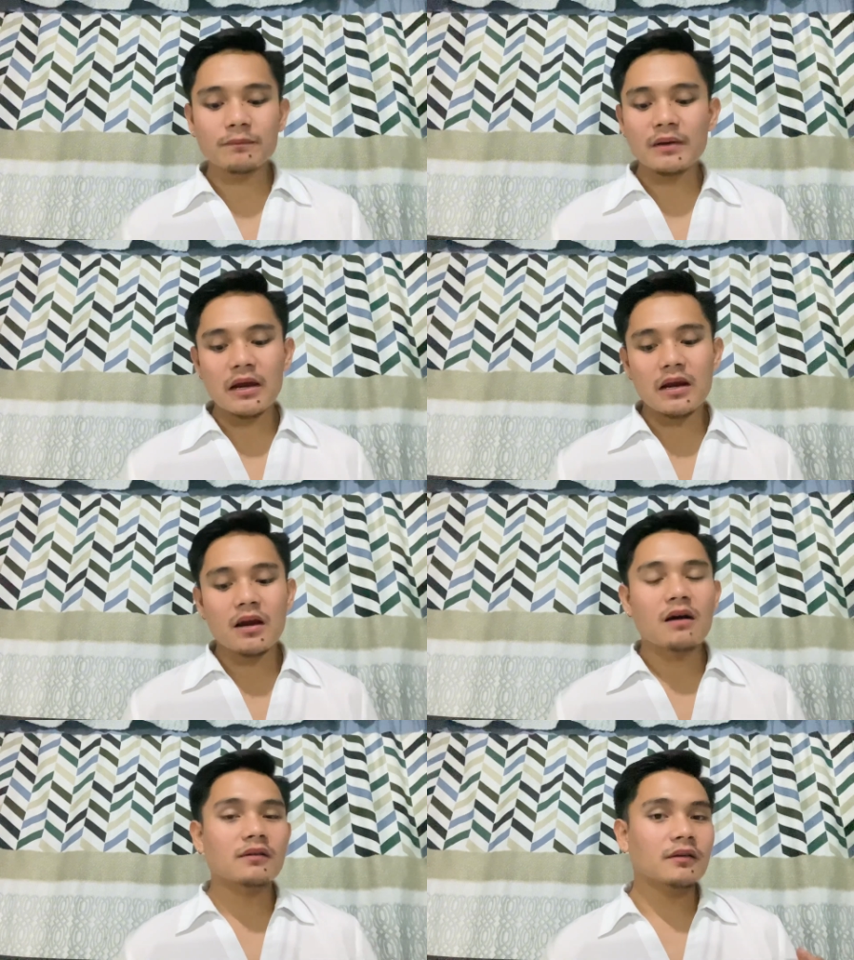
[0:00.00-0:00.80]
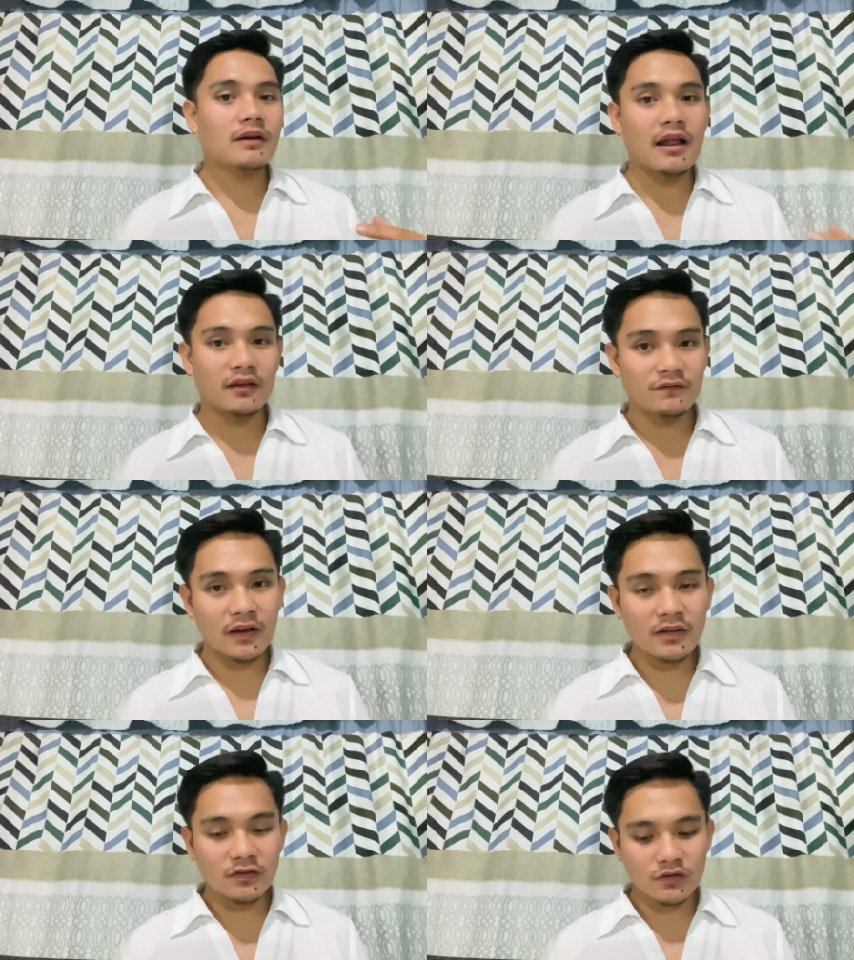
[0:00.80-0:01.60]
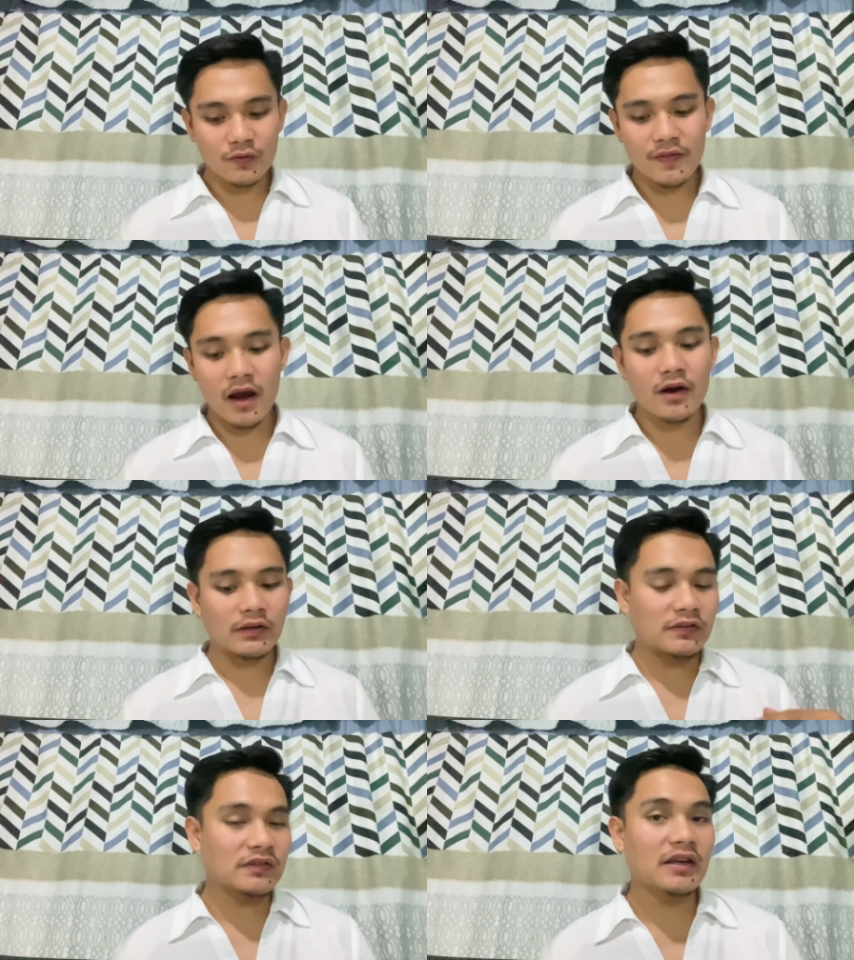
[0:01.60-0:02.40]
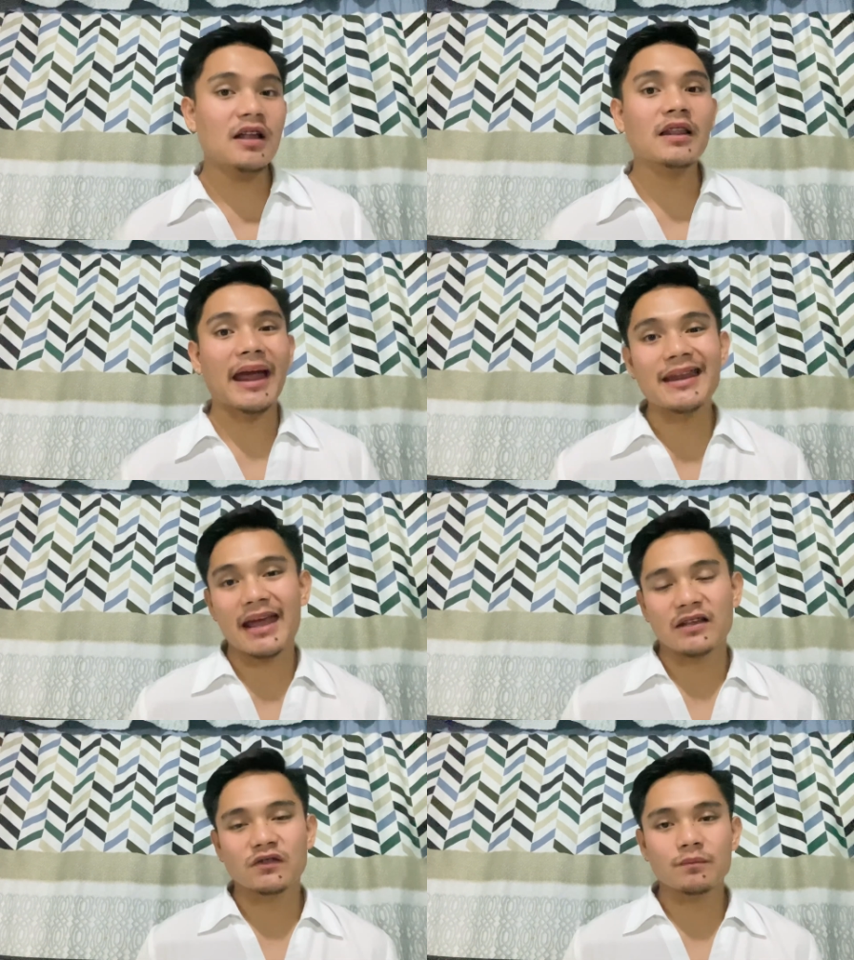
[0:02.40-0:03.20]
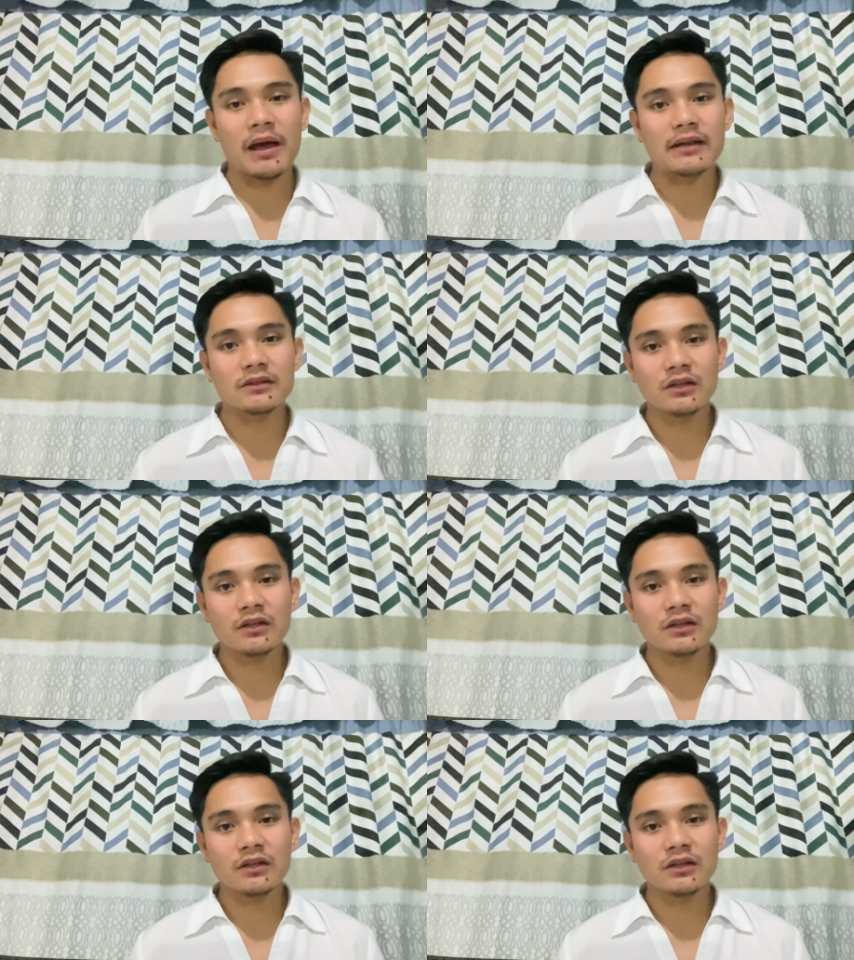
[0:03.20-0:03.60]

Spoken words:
be relevant to their skill enhancement.